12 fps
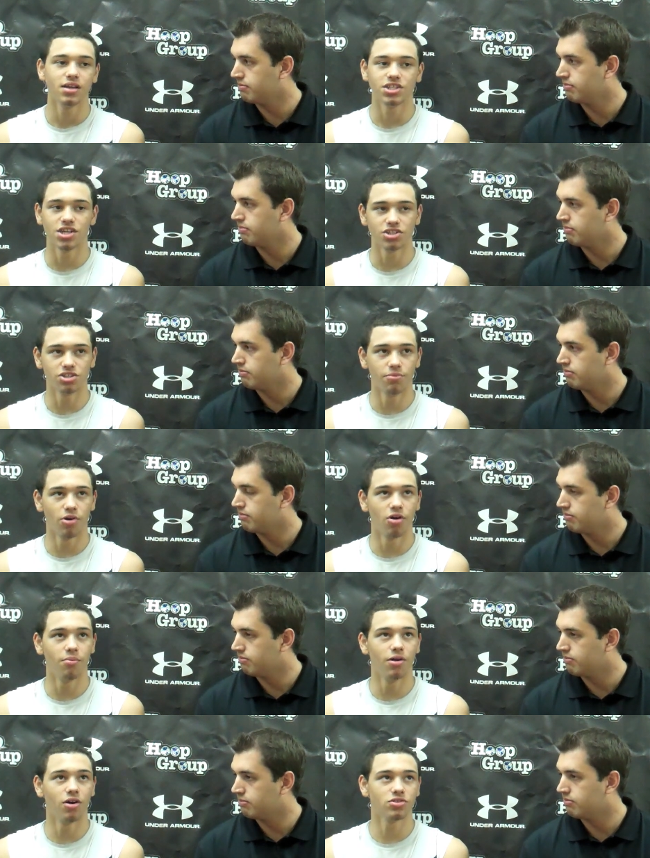Speaker 1: shares the
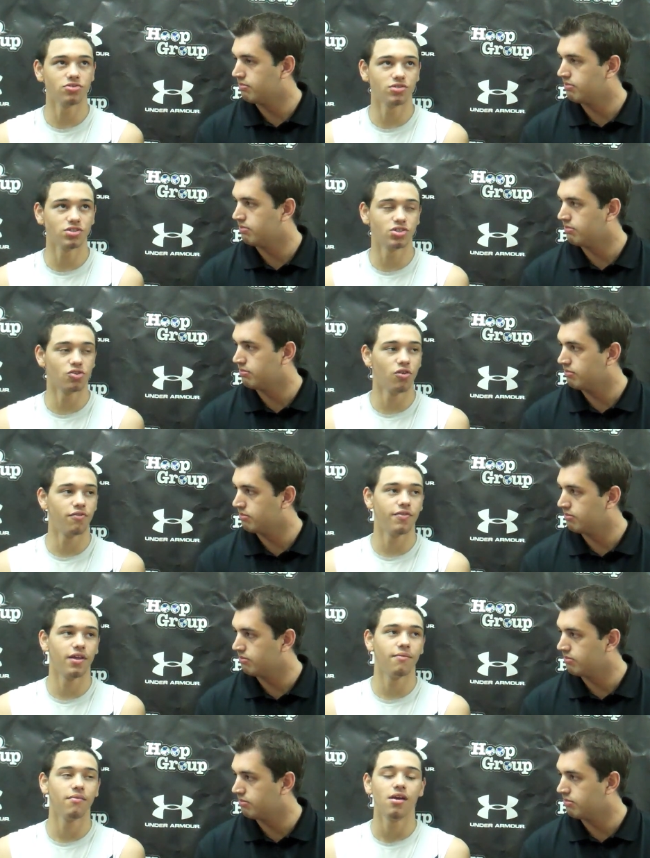ball but also could score for
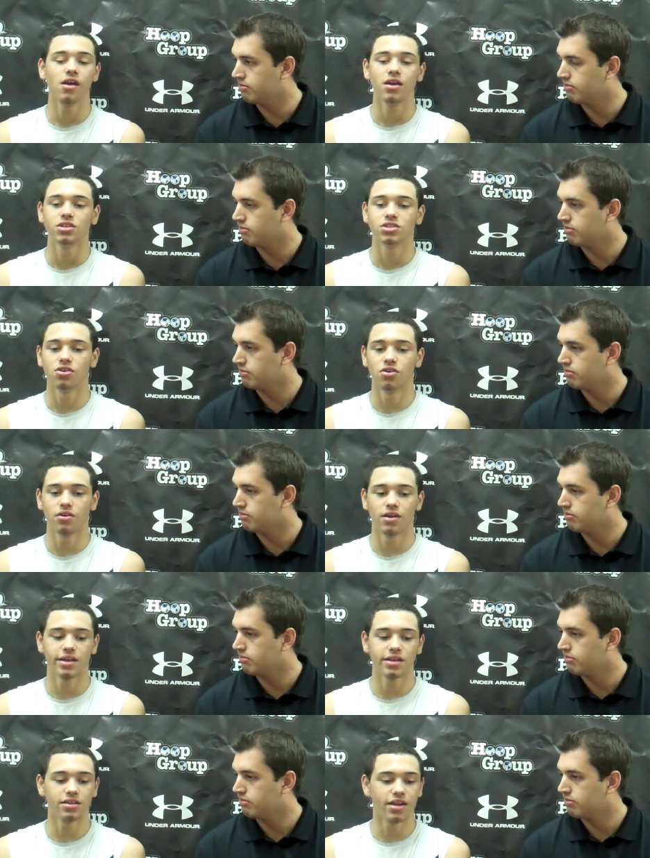them. So
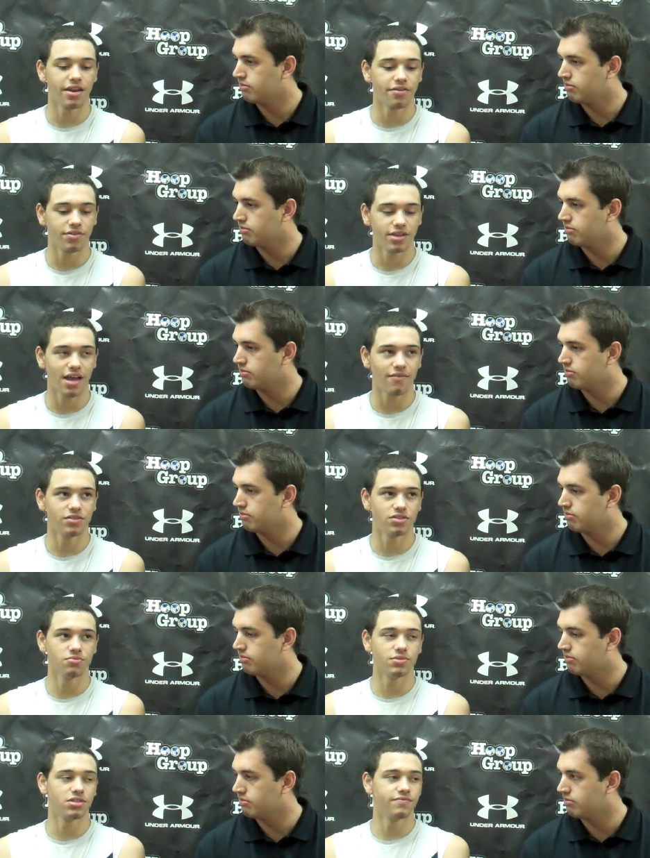I didn't really have a,
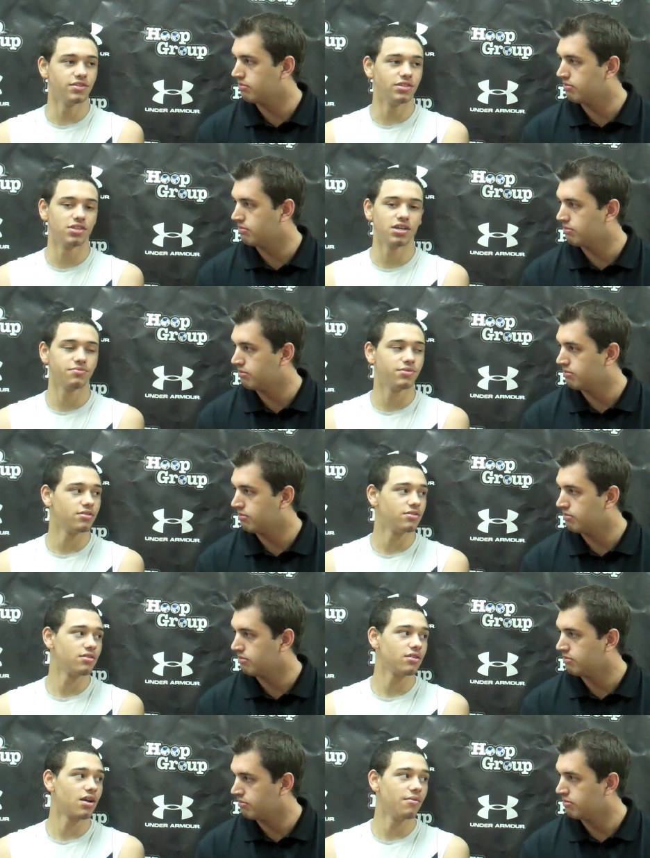too much of an adjustment
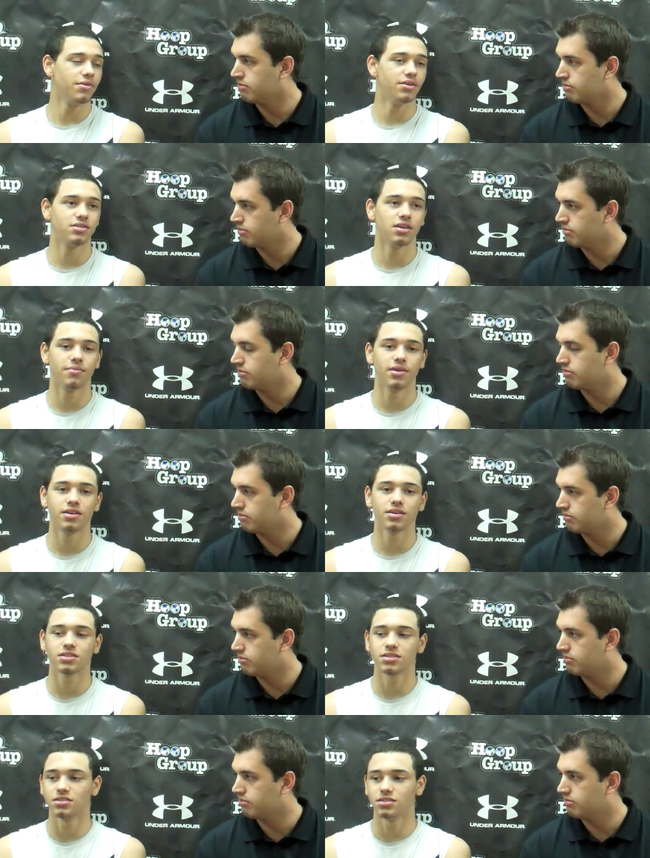coming in Saint
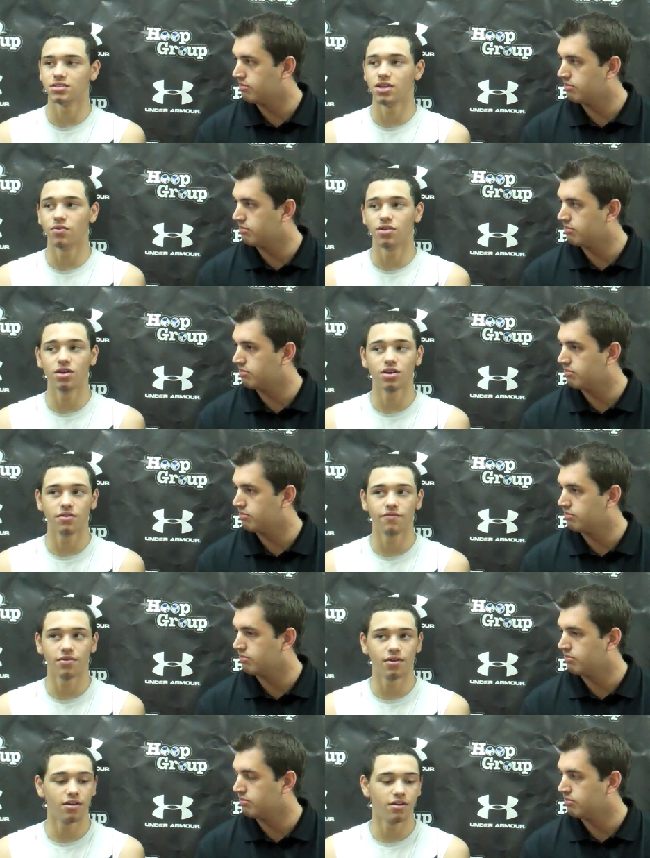Benedict's because they were looking
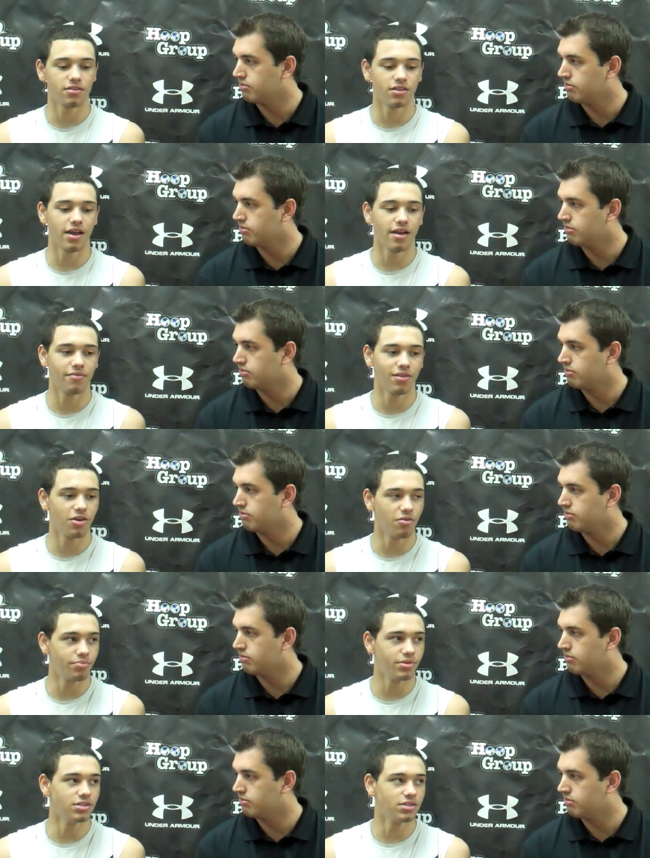for that little
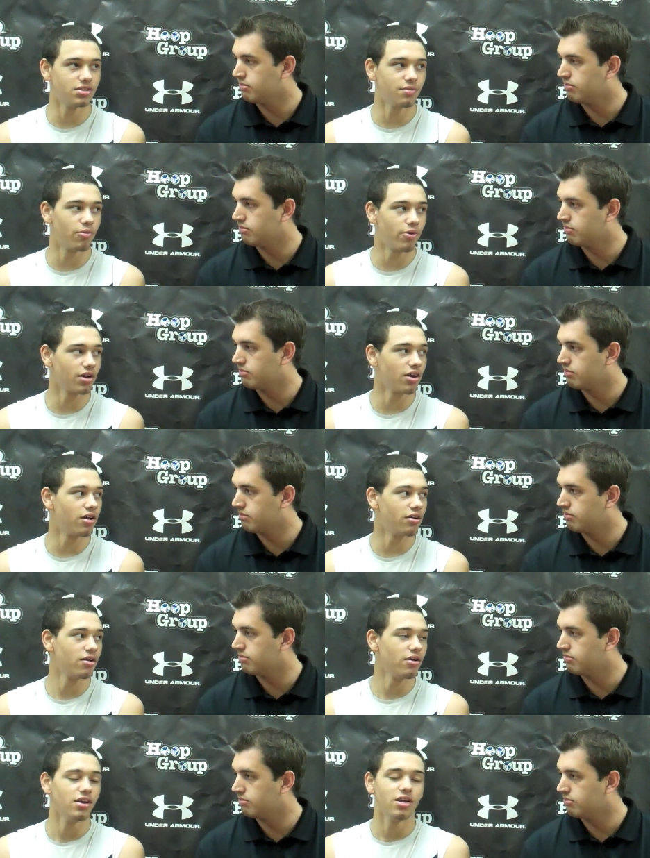piece, the point guard,
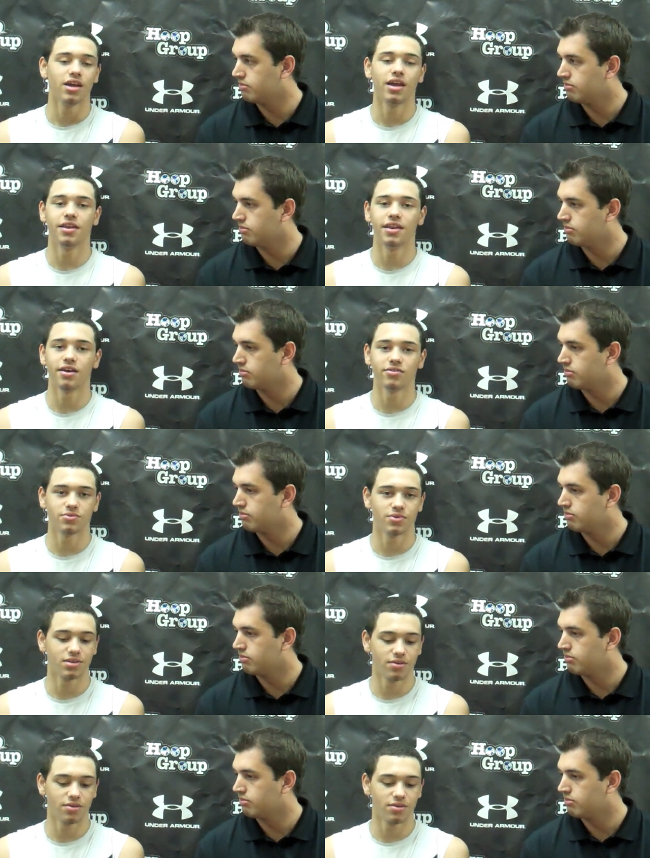and that was what,